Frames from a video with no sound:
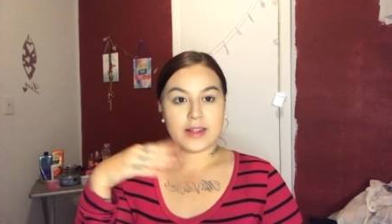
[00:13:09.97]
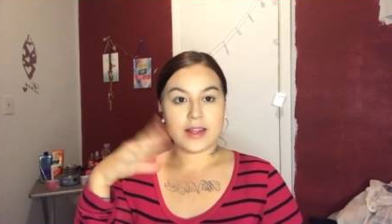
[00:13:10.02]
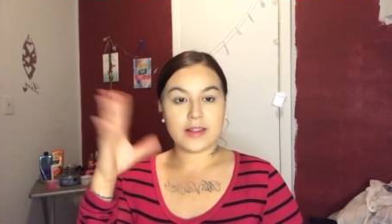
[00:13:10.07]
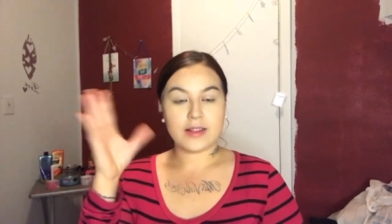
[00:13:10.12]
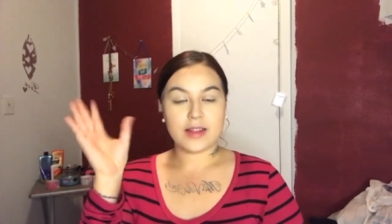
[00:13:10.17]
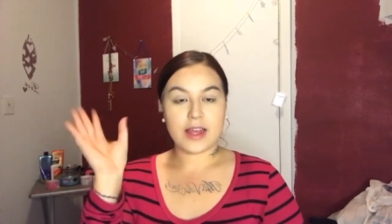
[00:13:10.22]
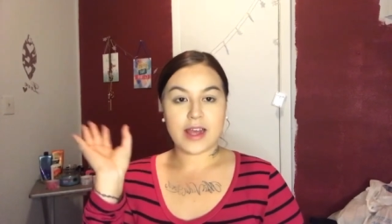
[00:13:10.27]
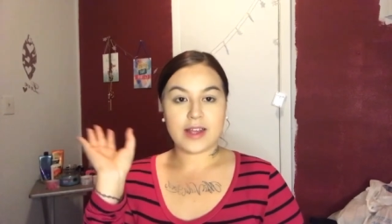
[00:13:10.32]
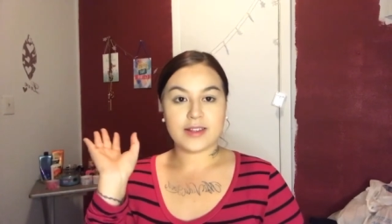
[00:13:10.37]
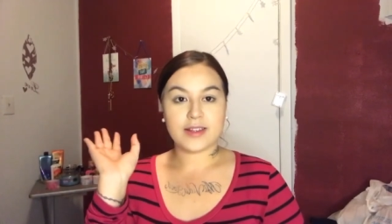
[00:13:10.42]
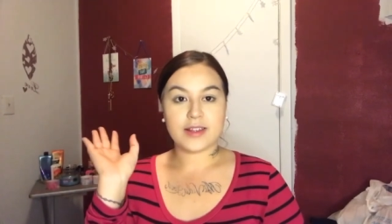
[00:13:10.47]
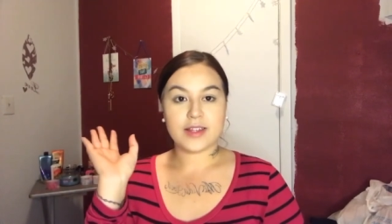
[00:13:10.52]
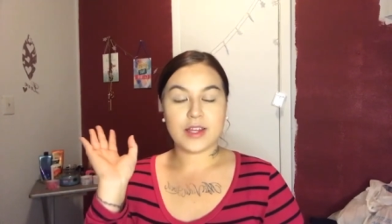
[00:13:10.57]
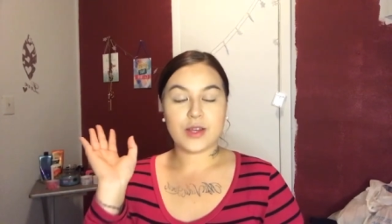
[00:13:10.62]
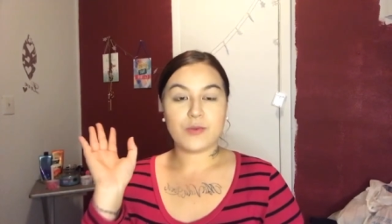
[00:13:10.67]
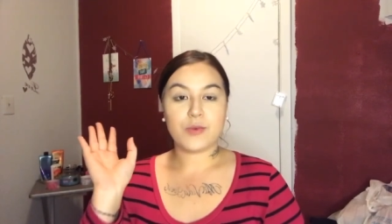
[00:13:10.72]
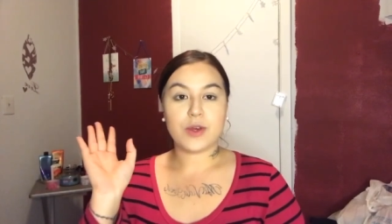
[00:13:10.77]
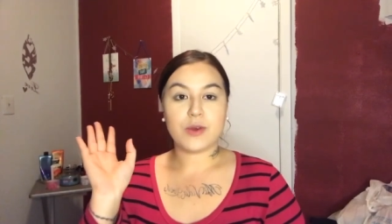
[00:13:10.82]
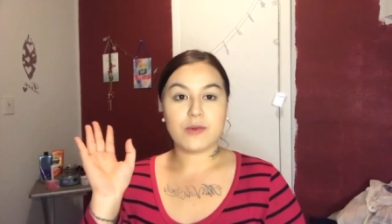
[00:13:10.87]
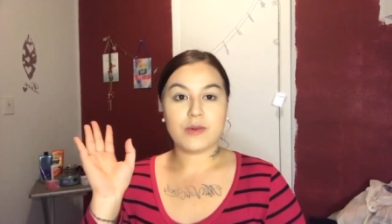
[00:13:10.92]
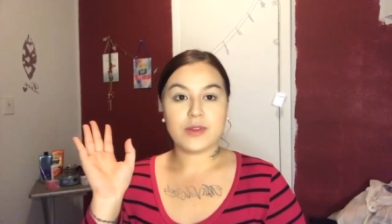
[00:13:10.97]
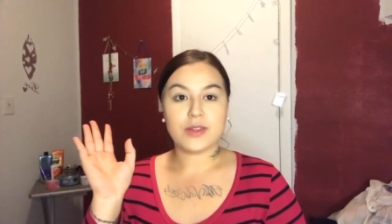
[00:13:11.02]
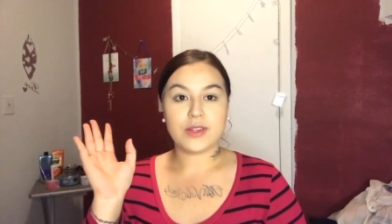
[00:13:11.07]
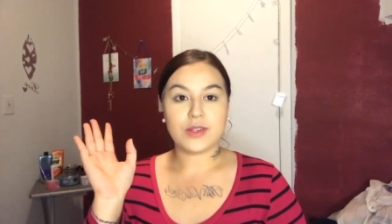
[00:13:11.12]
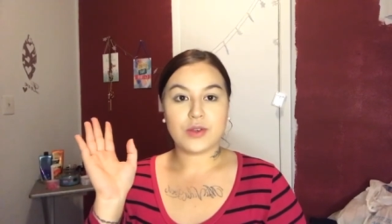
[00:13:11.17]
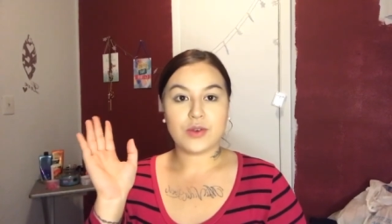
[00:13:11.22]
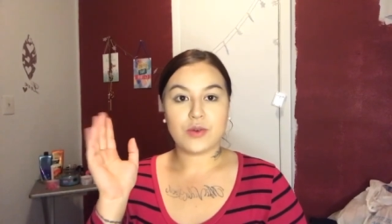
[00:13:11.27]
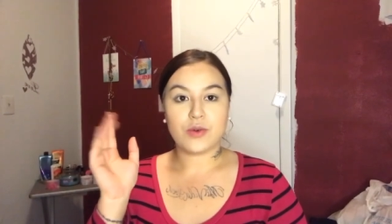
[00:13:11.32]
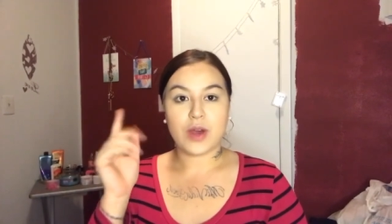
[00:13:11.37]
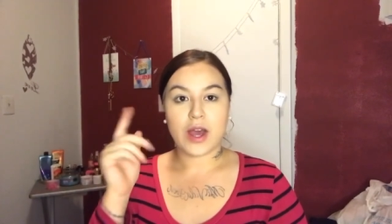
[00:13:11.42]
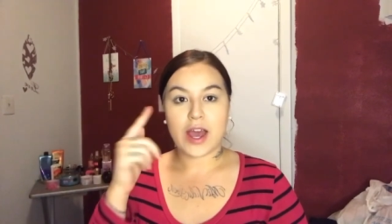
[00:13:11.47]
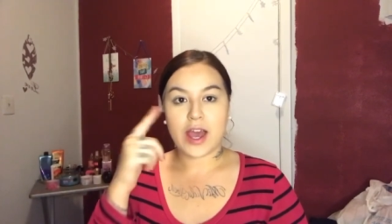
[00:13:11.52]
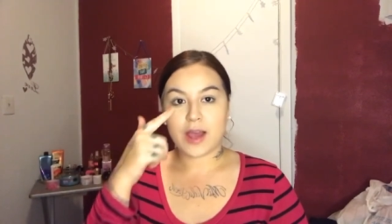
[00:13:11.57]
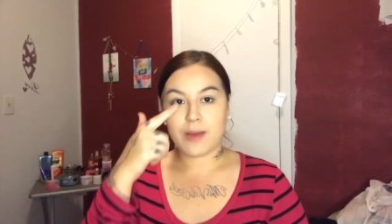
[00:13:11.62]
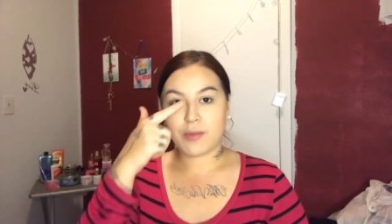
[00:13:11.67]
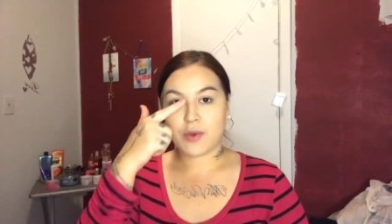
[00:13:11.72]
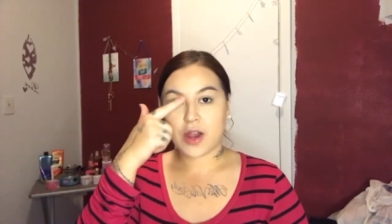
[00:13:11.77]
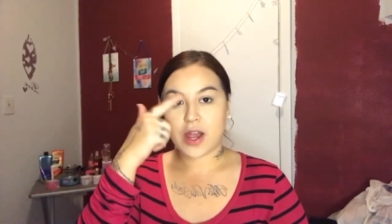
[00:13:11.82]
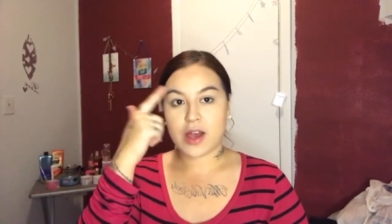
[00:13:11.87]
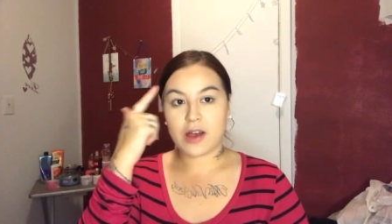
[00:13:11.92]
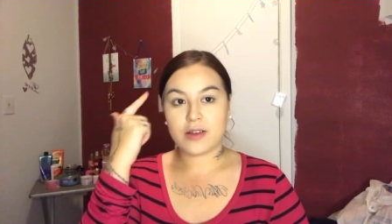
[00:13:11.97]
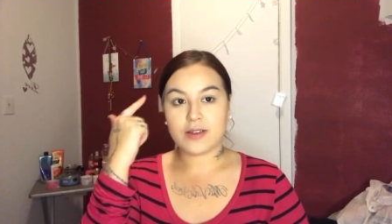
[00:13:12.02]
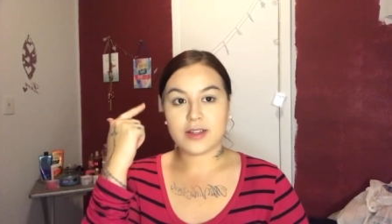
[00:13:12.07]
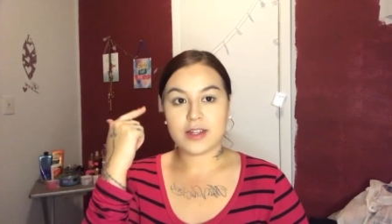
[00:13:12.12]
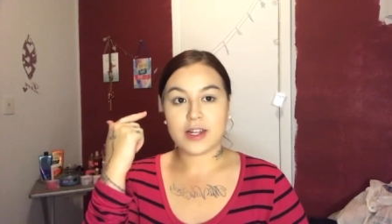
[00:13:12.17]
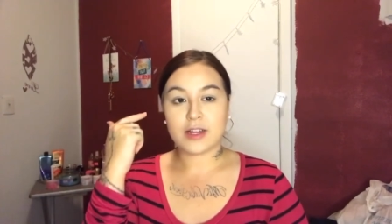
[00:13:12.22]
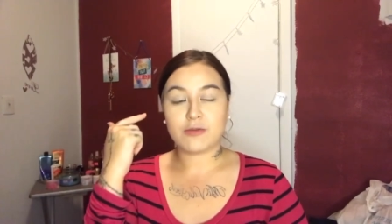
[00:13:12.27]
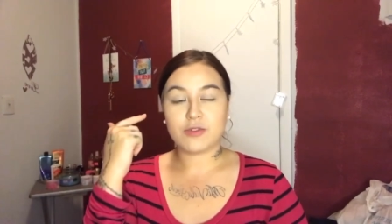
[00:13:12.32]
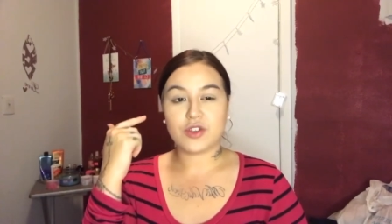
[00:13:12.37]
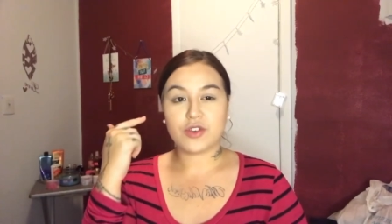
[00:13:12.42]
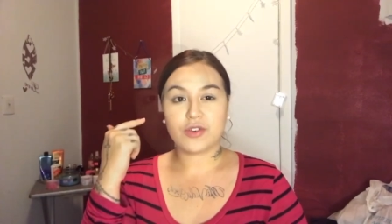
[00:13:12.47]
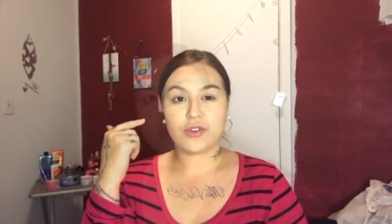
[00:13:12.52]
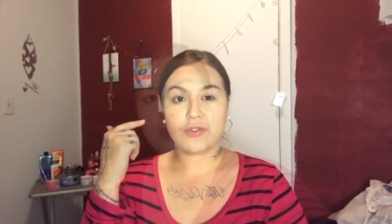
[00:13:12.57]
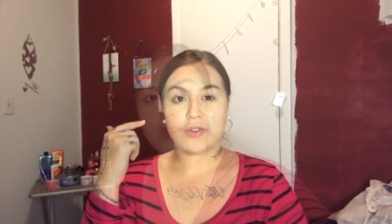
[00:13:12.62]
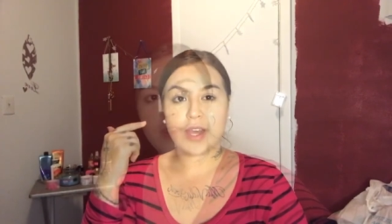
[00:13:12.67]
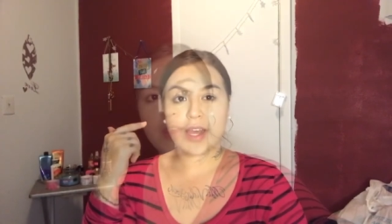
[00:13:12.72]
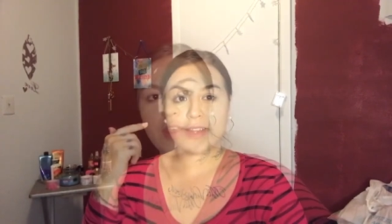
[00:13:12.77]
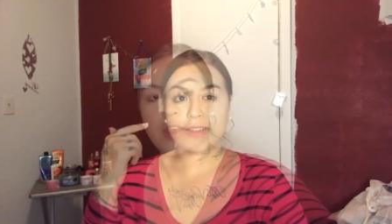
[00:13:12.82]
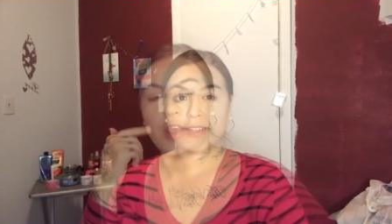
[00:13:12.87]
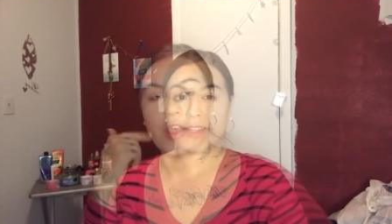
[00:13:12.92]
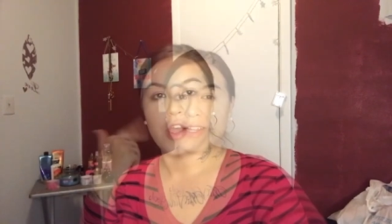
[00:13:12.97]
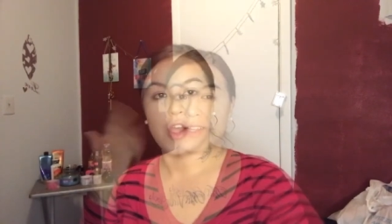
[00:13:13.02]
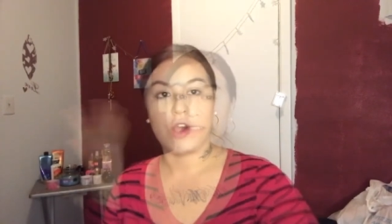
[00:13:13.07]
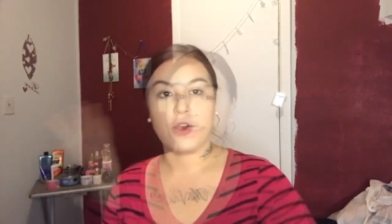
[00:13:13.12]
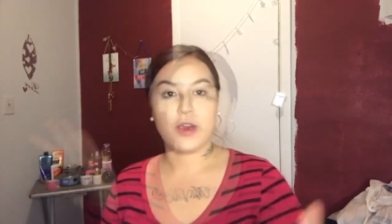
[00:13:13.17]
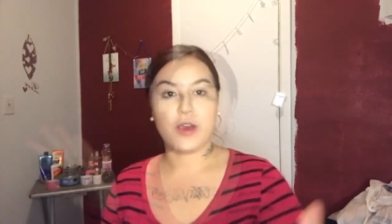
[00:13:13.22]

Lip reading: and lastly we will do eyebrows, and I'll show you guys an easy.